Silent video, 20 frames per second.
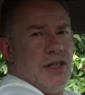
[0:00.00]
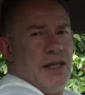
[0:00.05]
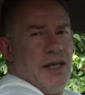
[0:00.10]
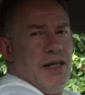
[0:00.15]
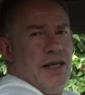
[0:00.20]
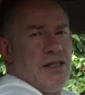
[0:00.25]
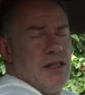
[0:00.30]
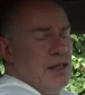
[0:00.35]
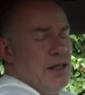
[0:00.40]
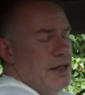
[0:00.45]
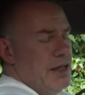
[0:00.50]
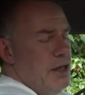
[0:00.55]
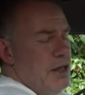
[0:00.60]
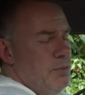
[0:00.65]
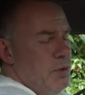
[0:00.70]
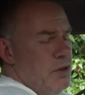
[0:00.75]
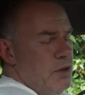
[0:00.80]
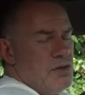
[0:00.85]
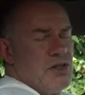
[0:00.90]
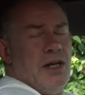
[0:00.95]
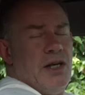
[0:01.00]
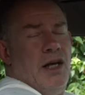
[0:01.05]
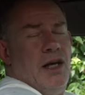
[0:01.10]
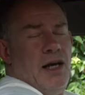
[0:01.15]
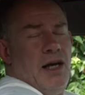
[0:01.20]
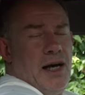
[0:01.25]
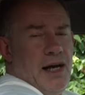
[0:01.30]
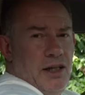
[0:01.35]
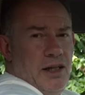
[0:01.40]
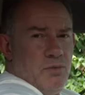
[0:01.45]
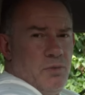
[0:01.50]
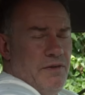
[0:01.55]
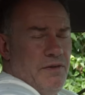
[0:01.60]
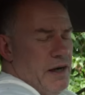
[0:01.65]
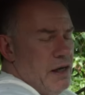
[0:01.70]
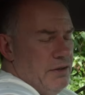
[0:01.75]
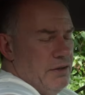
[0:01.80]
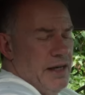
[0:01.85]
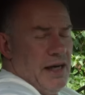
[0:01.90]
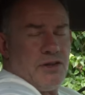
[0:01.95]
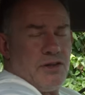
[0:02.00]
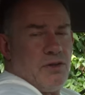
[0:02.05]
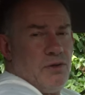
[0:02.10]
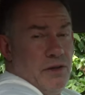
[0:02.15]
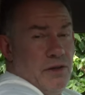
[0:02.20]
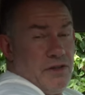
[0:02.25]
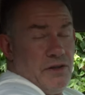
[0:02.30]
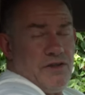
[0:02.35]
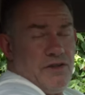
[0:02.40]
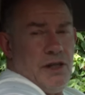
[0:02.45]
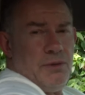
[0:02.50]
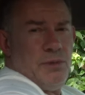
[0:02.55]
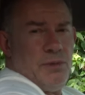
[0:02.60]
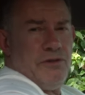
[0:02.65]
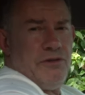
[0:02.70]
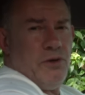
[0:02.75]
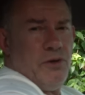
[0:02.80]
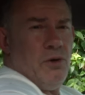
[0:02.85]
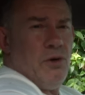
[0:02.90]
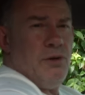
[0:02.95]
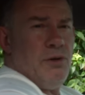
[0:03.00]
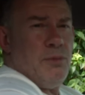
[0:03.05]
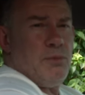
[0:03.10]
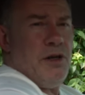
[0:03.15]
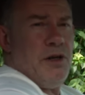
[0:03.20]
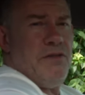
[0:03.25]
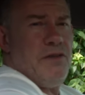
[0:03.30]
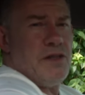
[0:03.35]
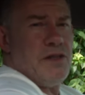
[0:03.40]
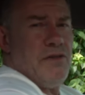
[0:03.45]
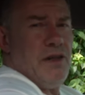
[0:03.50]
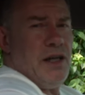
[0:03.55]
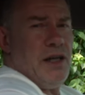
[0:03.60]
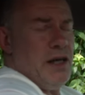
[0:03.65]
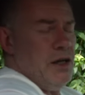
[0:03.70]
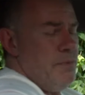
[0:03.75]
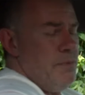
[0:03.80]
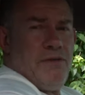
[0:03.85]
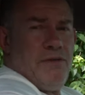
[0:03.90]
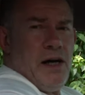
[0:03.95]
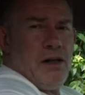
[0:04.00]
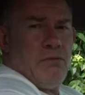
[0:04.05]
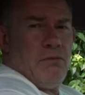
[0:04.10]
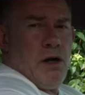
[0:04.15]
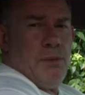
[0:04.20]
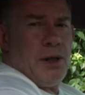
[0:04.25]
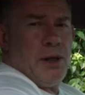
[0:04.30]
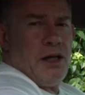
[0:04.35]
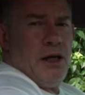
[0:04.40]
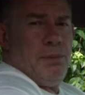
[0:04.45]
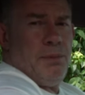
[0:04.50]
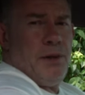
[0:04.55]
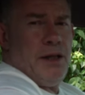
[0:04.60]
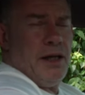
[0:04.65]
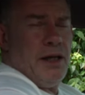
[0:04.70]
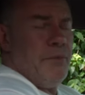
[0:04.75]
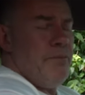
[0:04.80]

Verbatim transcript: the gears in the gearbox and without the actual as I've said before in the previous video without the rubber coupling